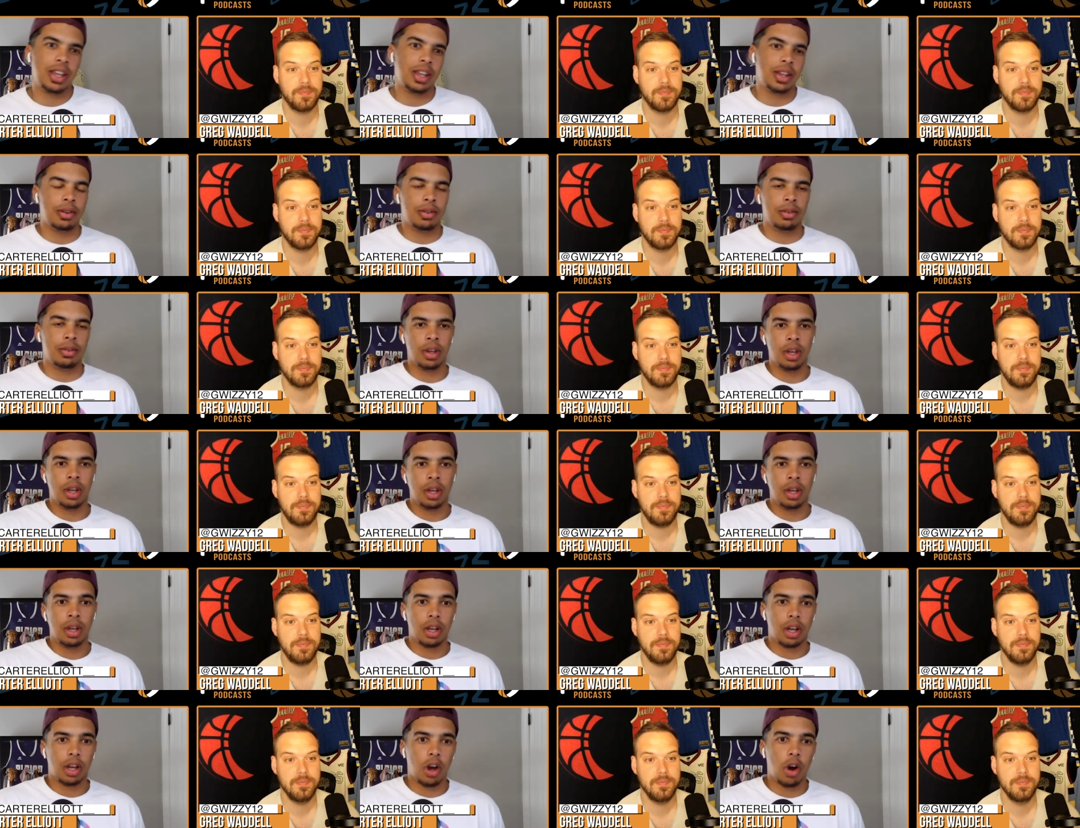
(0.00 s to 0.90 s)
Speaker 1: and
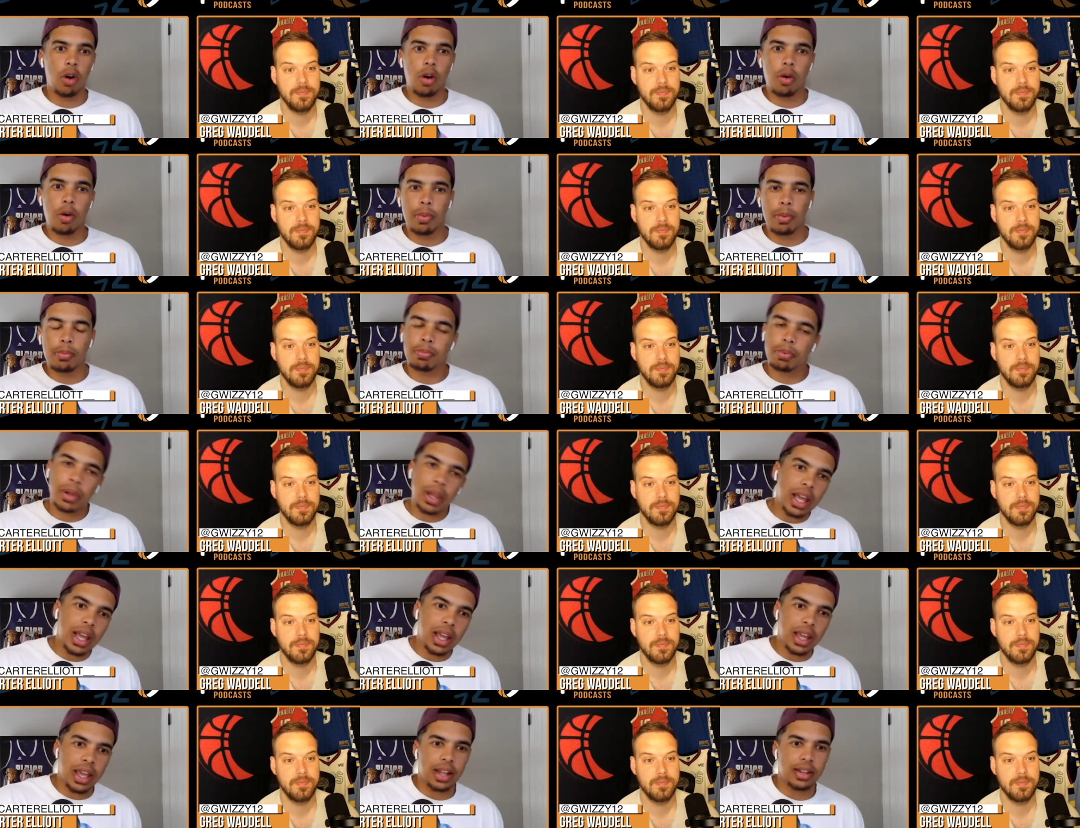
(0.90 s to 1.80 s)
go up and
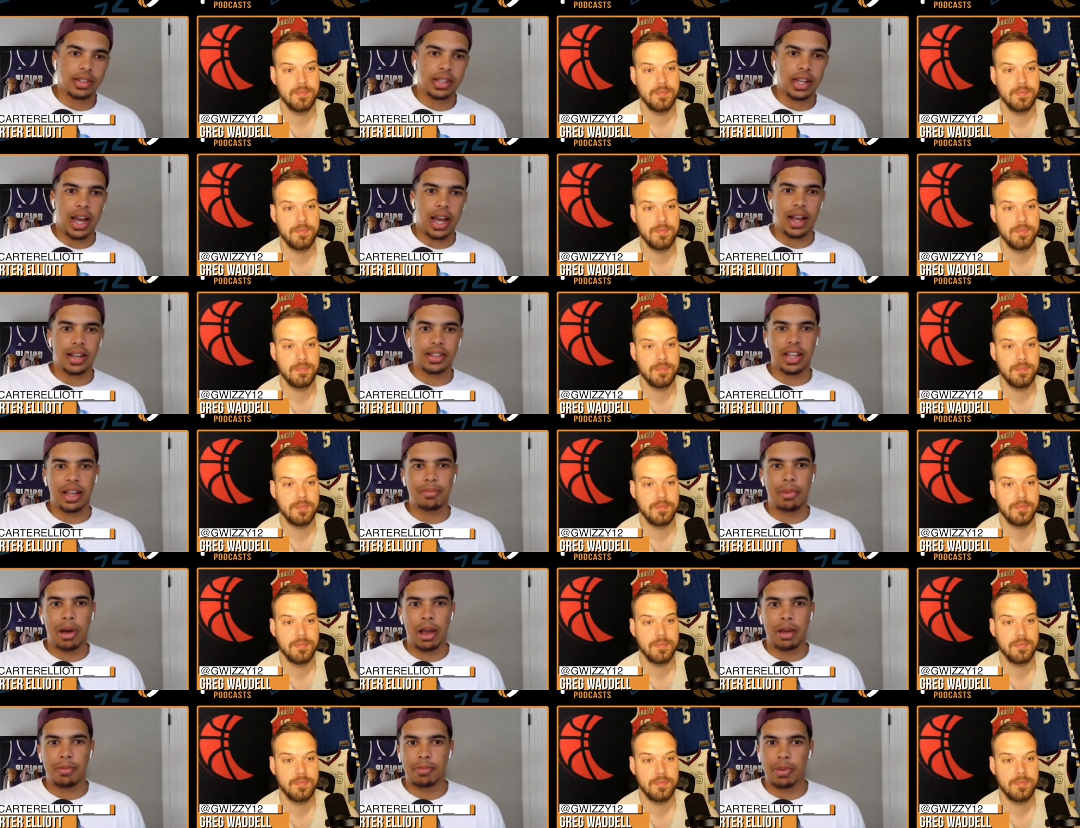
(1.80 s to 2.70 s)
play against guys that
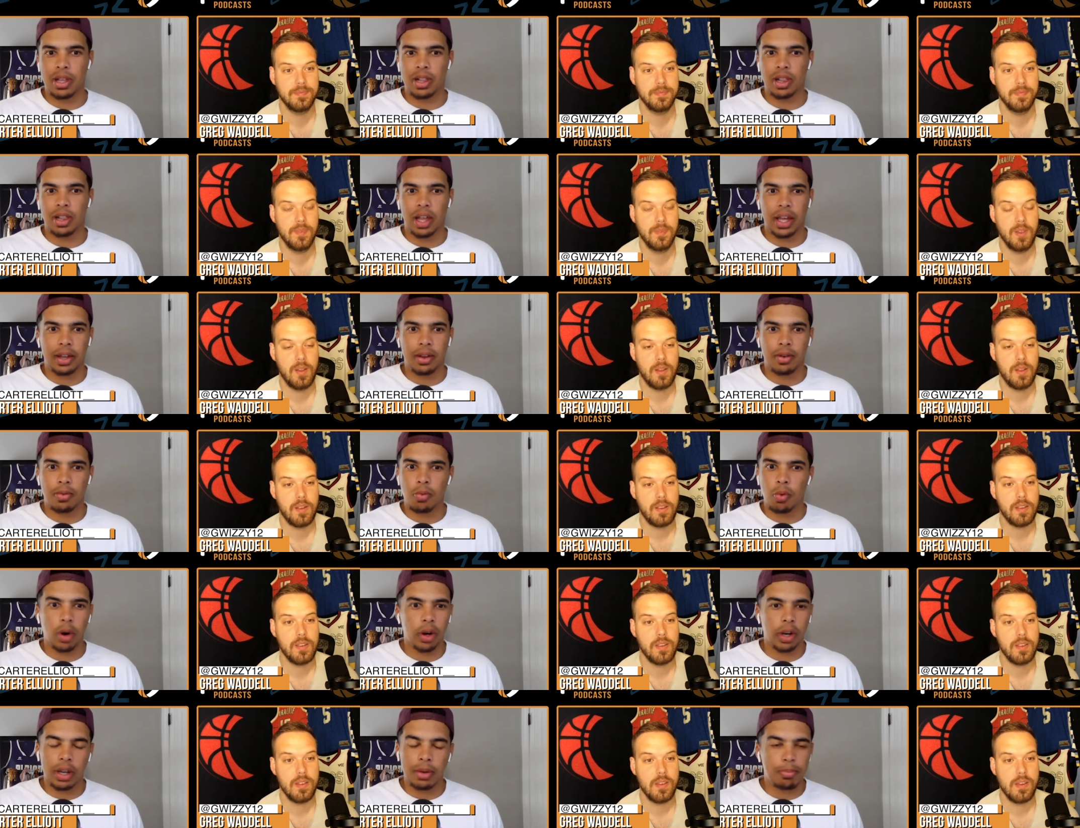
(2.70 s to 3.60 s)
might be like
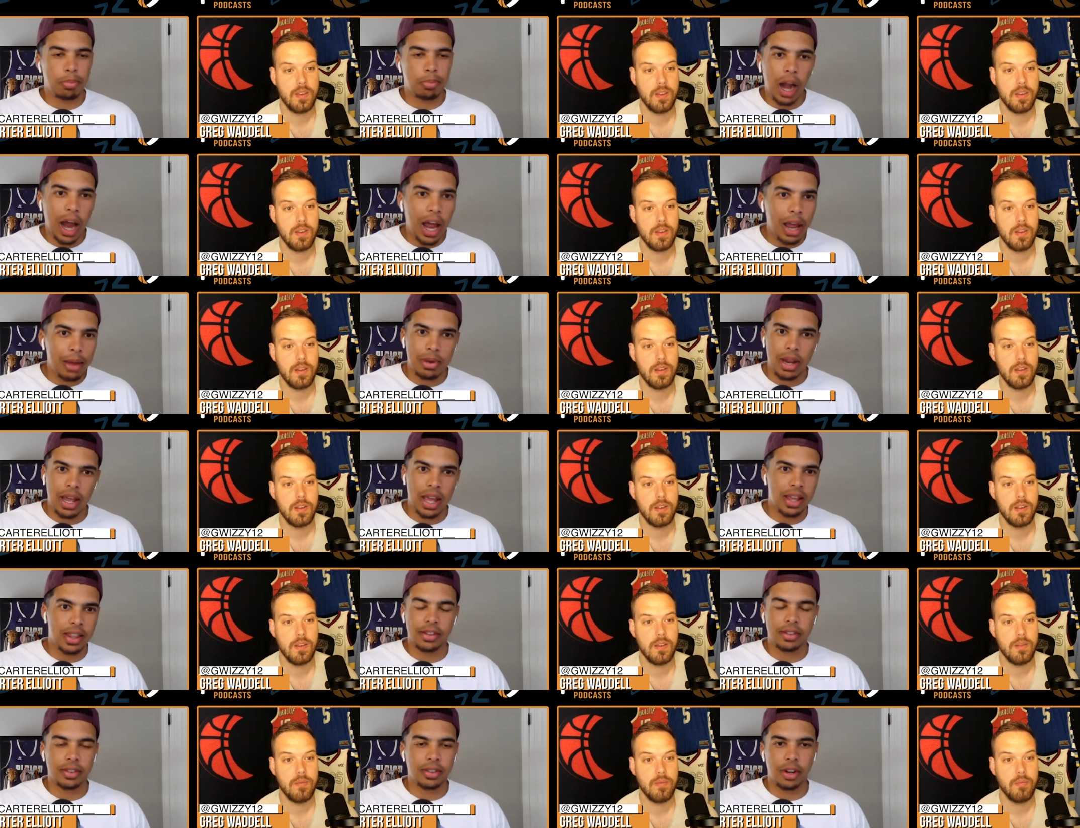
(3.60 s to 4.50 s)
working prime day
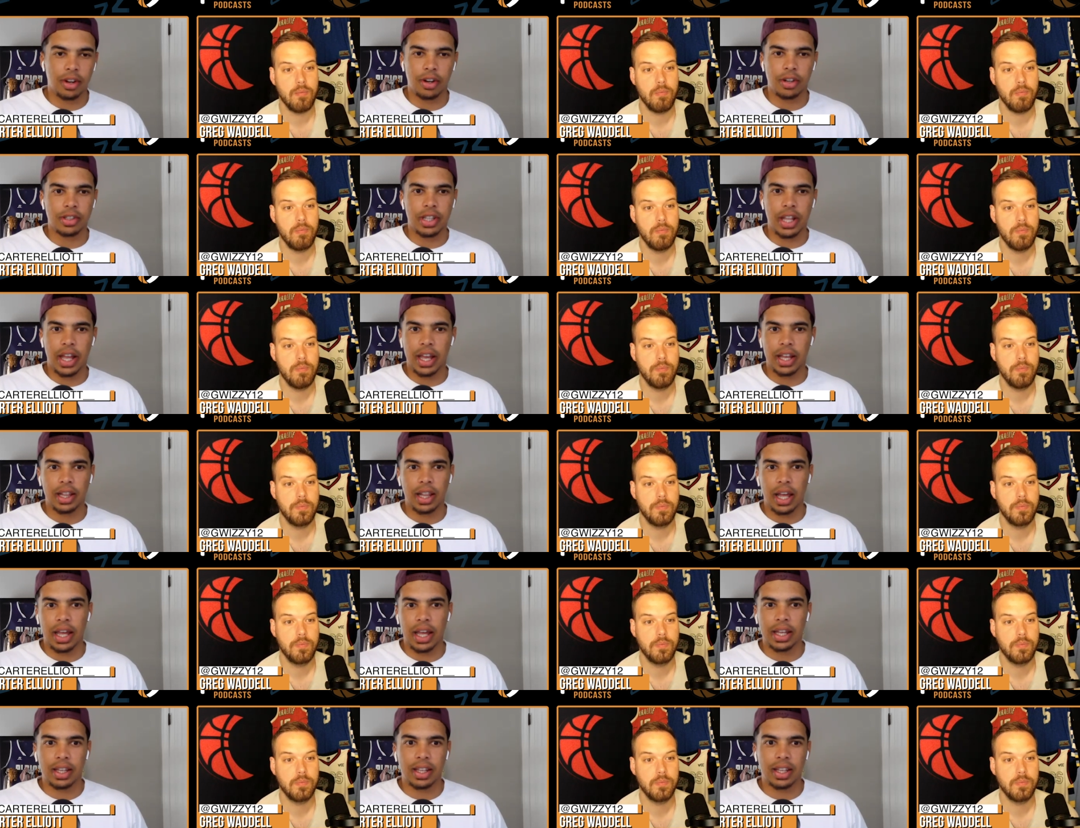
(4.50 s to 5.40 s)
this Thursday.
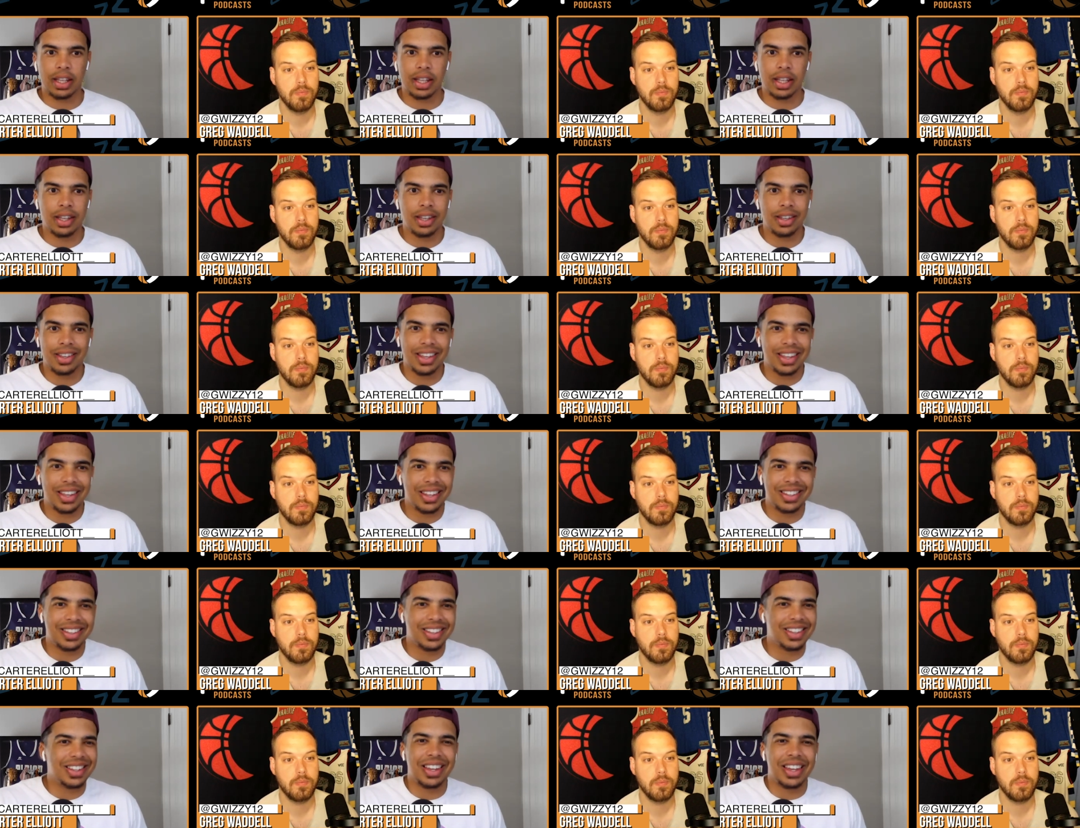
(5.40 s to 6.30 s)
Like
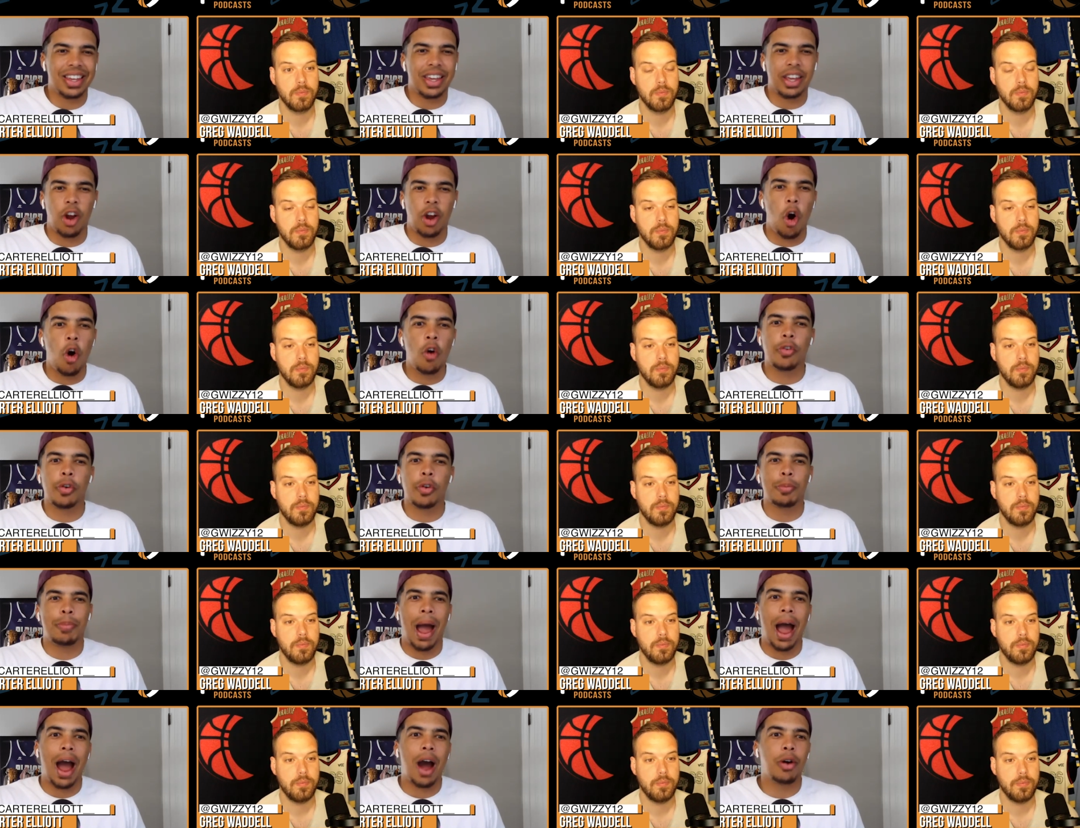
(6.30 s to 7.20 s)
he he can
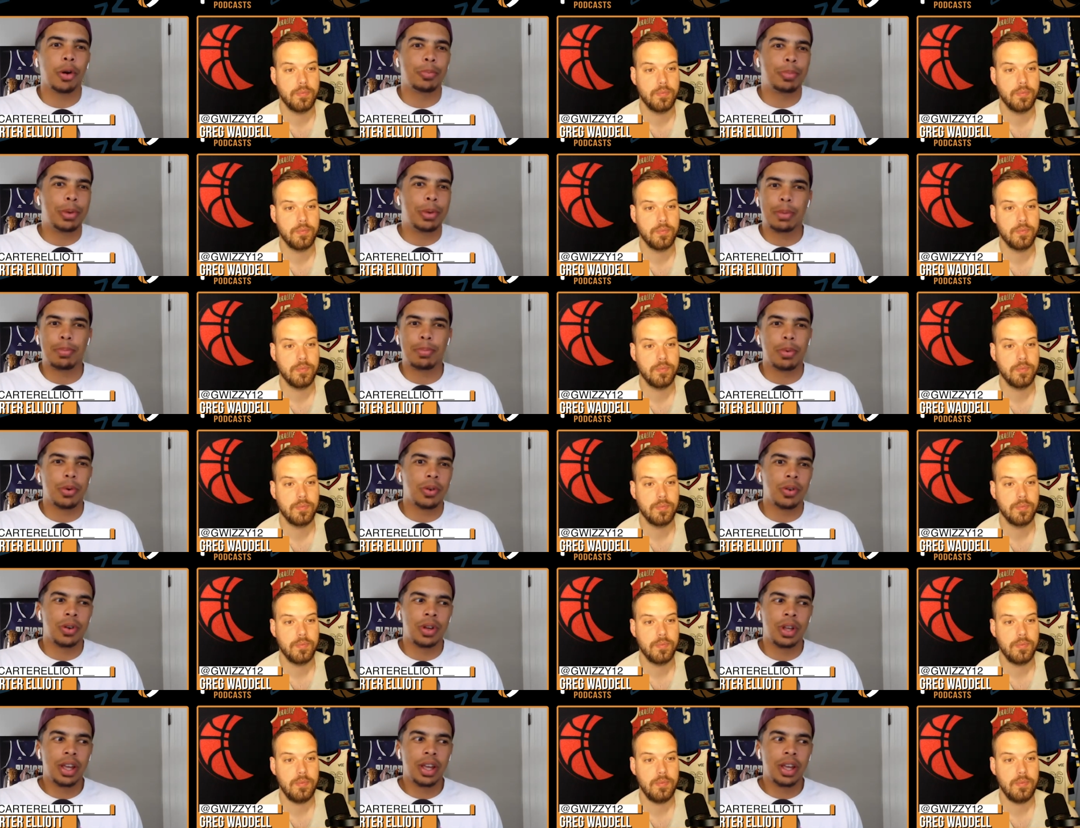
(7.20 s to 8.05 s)
overpower people.